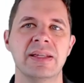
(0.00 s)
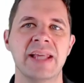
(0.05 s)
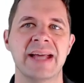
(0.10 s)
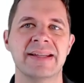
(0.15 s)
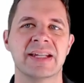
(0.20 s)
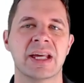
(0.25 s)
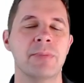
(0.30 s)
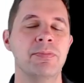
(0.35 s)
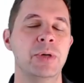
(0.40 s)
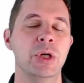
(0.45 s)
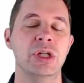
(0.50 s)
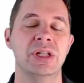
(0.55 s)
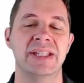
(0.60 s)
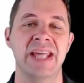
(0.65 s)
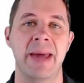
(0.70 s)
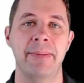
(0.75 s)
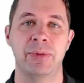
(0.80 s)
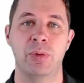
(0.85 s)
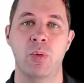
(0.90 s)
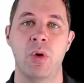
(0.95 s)
Now, to compute
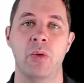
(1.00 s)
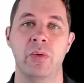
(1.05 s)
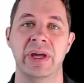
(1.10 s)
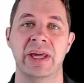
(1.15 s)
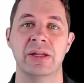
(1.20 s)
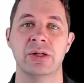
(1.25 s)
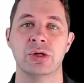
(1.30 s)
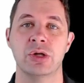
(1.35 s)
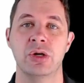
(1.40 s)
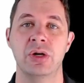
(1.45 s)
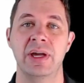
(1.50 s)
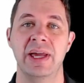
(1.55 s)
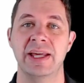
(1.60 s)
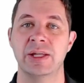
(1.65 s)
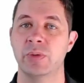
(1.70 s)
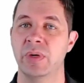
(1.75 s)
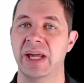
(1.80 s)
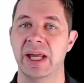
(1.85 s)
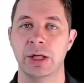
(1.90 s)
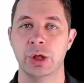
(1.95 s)
depth, what we can do
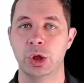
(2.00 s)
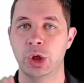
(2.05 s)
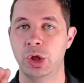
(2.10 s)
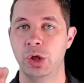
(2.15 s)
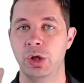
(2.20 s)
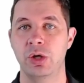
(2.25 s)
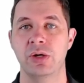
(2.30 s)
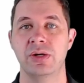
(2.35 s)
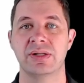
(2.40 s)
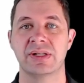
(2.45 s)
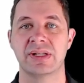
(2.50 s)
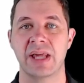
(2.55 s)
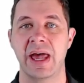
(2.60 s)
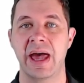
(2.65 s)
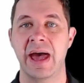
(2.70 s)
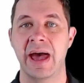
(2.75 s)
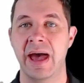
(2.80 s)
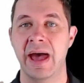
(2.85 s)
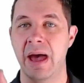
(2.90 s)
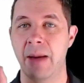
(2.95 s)
is we can choose
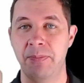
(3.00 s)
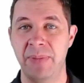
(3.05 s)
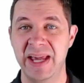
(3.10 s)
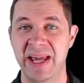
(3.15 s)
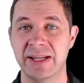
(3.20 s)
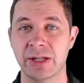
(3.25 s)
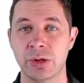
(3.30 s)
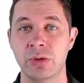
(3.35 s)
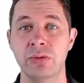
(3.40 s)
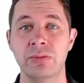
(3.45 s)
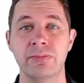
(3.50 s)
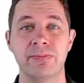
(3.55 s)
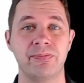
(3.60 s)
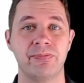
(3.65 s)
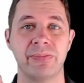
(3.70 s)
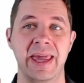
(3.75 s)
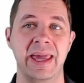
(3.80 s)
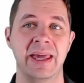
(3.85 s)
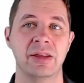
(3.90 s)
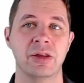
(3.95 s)
a pixel
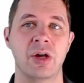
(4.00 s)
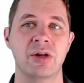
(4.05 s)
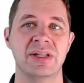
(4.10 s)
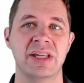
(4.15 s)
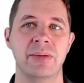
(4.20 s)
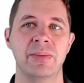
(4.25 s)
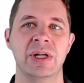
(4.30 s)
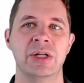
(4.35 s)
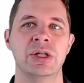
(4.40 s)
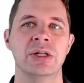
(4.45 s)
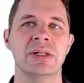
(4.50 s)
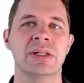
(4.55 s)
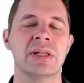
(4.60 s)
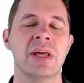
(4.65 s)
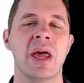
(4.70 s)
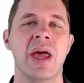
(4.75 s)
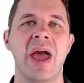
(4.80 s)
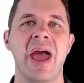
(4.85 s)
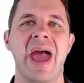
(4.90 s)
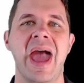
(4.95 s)
in those images,
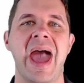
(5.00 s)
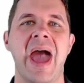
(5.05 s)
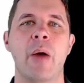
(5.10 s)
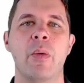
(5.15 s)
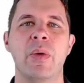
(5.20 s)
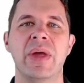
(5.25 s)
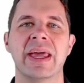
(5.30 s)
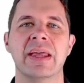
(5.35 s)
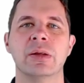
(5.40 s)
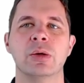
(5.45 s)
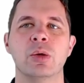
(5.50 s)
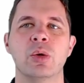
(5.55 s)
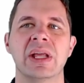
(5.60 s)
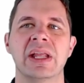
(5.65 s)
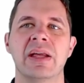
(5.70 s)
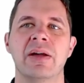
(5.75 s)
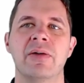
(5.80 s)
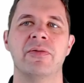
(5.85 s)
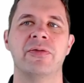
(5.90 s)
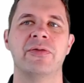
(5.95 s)
and we can look at
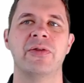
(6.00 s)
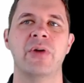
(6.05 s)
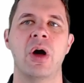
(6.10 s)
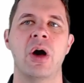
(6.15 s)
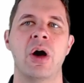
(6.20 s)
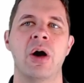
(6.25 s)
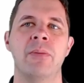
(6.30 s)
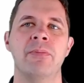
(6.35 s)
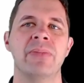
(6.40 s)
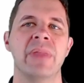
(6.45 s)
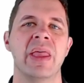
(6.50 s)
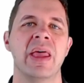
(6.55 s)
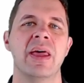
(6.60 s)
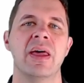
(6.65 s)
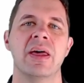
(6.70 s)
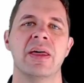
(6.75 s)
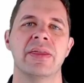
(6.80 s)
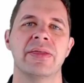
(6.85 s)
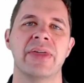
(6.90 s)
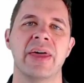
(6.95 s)
from
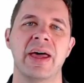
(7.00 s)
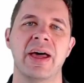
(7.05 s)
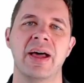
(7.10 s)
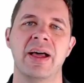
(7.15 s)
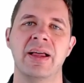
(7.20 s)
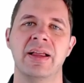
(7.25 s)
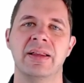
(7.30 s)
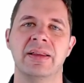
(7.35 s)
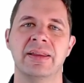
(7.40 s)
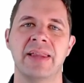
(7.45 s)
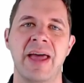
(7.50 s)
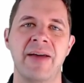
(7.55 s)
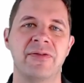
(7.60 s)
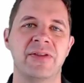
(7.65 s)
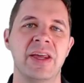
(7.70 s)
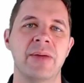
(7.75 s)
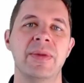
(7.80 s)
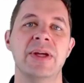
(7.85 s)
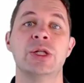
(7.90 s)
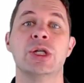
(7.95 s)
the left
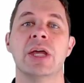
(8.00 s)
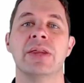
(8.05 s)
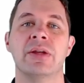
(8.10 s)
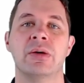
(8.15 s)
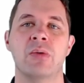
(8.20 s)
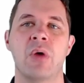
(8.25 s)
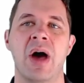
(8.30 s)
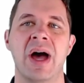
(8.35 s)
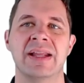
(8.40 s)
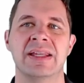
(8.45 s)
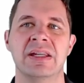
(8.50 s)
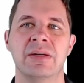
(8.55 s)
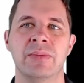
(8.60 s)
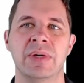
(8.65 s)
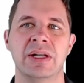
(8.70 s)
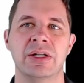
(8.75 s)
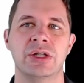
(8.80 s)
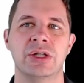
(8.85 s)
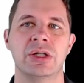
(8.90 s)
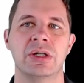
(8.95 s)
image and the right
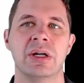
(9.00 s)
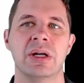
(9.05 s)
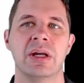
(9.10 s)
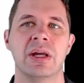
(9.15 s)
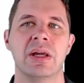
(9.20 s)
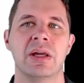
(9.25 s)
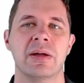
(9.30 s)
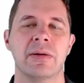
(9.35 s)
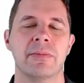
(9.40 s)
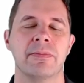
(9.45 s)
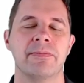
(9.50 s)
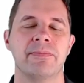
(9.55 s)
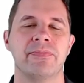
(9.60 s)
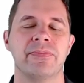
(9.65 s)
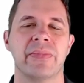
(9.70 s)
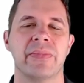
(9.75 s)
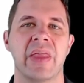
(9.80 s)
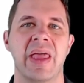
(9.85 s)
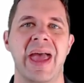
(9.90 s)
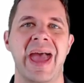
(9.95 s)
image.
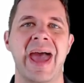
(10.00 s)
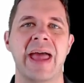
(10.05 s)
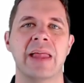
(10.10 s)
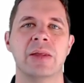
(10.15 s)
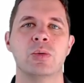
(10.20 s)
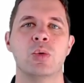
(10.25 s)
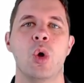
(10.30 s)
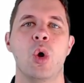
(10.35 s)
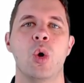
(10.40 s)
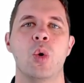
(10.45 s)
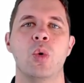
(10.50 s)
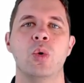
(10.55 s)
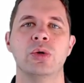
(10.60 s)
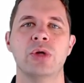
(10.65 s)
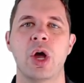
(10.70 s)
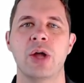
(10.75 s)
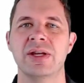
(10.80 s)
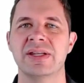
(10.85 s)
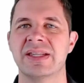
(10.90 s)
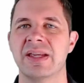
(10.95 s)
And we'll
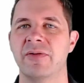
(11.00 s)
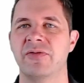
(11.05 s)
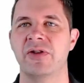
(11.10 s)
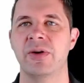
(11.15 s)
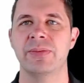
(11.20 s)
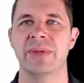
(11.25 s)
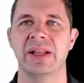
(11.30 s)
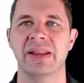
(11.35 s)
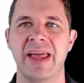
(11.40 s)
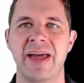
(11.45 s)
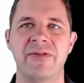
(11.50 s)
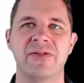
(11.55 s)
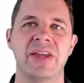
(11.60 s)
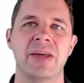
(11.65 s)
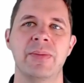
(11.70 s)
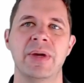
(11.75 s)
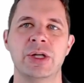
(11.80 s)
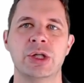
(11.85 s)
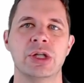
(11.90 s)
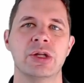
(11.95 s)
notice that from the left
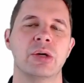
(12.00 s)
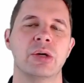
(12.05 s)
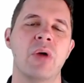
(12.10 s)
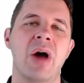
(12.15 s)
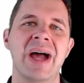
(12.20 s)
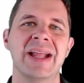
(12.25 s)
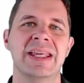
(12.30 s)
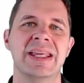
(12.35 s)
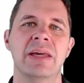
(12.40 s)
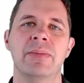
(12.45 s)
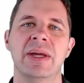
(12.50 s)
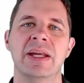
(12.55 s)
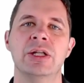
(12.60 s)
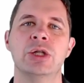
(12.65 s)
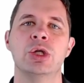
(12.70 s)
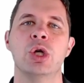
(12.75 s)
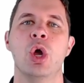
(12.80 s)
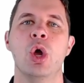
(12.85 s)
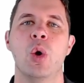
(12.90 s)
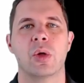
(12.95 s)
image and the right
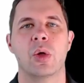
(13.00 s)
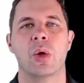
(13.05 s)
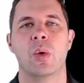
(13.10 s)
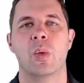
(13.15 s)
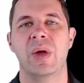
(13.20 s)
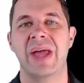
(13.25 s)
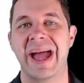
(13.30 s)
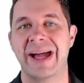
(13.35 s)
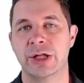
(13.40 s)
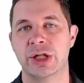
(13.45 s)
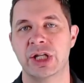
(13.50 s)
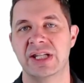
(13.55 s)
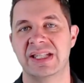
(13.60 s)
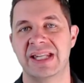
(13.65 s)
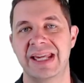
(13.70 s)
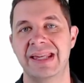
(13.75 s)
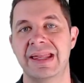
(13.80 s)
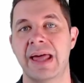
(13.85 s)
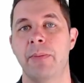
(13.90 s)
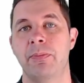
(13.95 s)
image, we actually
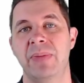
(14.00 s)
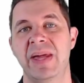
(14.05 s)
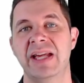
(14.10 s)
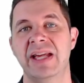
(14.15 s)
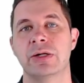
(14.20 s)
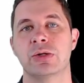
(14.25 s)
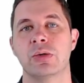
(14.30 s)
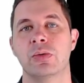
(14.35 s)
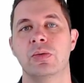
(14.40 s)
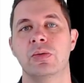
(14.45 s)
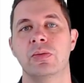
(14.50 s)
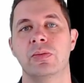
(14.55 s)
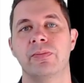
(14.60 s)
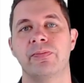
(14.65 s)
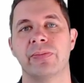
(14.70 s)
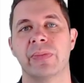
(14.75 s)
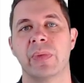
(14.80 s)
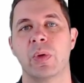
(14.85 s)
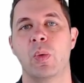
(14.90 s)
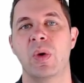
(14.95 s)
see that pixel
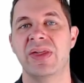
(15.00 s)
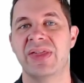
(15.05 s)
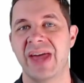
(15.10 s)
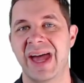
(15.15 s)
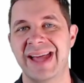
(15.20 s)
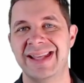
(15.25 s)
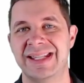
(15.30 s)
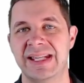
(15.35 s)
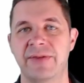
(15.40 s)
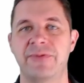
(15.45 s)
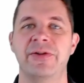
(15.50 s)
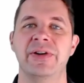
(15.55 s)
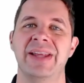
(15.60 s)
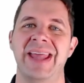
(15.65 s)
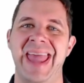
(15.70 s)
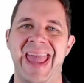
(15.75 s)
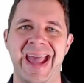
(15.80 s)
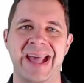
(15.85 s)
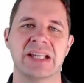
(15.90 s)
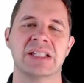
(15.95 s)
with a different
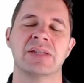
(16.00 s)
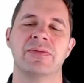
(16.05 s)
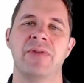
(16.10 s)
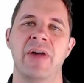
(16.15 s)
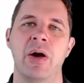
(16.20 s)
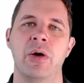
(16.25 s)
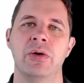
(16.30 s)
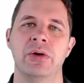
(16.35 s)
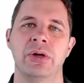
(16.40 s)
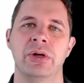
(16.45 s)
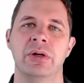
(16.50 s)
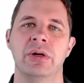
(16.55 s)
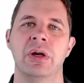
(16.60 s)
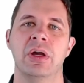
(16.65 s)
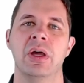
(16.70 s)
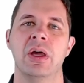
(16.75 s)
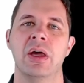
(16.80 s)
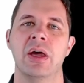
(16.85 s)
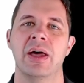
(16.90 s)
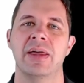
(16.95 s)
X value.
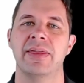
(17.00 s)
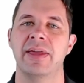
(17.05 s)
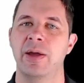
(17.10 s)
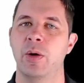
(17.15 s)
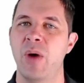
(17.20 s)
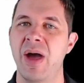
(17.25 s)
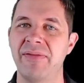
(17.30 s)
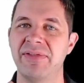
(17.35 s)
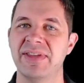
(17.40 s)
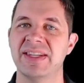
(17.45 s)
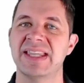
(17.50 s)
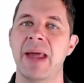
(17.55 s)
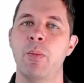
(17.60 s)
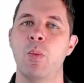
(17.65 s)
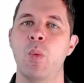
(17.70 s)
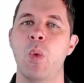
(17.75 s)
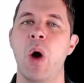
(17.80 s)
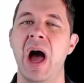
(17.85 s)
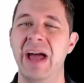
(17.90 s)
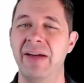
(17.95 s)
It will have the same
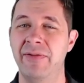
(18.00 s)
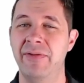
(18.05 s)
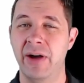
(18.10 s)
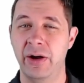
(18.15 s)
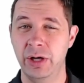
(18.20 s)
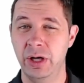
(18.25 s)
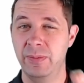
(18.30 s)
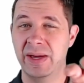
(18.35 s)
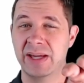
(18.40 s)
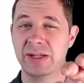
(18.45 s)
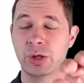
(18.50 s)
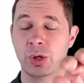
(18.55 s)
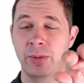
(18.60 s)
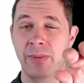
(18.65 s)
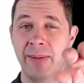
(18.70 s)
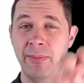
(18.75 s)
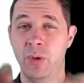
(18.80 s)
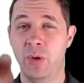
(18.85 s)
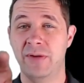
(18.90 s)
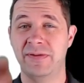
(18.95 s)
Y value because
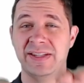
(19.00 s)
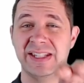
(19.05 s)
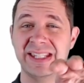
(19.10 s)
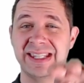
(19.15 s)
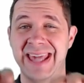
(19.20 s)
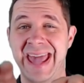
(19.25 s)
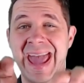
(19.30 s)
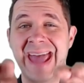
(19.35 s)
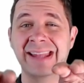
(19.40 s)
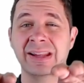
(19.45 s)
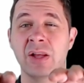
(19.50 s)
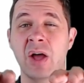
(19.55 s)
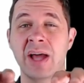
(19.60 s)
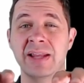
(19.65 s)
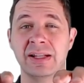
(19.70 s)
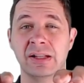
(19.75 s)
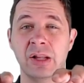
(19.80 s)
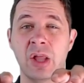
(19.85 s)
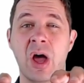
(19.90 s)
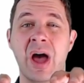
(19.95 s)
remember we've
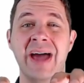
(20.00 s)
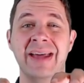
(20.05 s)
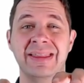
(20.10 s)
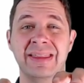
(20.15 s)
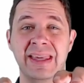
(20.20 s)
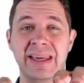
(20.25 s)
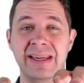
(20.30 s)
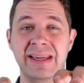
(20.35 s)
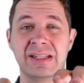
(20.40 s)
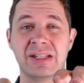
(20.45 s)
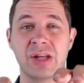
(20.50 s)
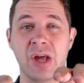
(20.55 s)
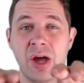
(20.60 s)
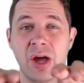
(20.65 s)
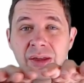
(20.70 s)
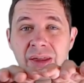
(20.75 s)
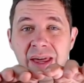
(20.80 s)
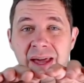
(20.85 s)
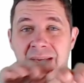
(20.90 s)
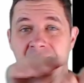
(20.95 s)
Scanline aligned these
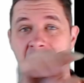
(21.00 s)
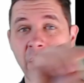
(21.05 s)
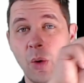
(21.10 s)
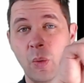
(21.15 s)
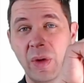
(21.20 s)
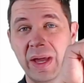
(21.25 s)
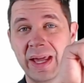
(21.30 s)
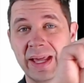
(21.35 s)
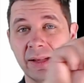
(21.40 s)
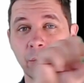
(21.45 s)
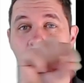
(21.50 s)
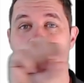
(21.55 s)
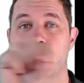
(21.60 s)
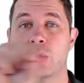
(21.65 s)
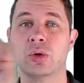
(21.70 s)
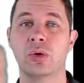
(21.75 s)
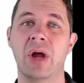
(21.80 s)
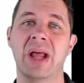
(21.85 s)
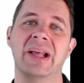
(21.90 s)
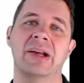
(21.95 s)
so that we can
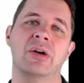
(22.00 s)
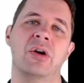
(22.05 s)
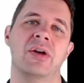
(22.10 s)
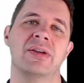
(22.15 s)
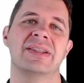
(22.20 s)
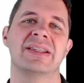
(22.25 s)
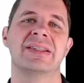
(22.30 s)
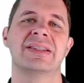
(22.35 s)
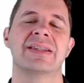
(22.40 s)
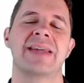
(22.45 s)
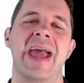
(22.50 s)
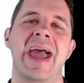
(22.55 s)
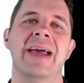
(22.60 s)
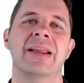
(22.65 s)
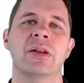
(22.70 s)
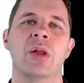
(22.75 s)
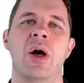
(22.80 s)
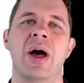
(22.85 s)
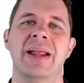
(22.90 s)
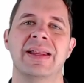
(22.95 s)
look right across the
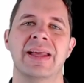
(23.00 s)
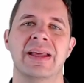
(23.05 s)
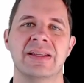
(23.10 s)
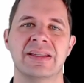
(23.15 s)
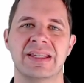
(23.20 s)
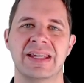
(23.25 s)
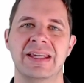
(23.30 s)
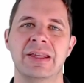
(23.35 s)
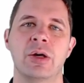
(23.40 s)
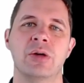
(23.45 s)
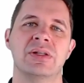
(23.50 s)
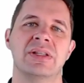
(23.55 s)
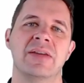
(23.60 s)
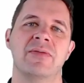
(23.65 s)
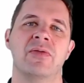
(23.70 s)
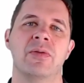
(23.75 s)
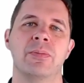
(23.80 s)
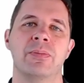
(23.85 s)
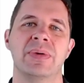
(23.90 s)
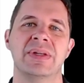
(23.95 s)
Scanline and see those
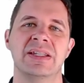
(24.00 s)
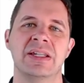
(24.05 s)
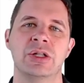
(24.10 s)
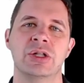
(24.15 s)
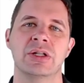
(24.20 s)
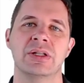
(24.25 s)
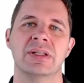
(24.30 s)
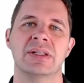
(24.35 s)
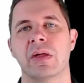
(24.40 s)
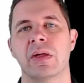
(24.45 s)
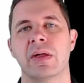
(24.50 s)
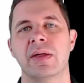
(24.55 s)
different positions.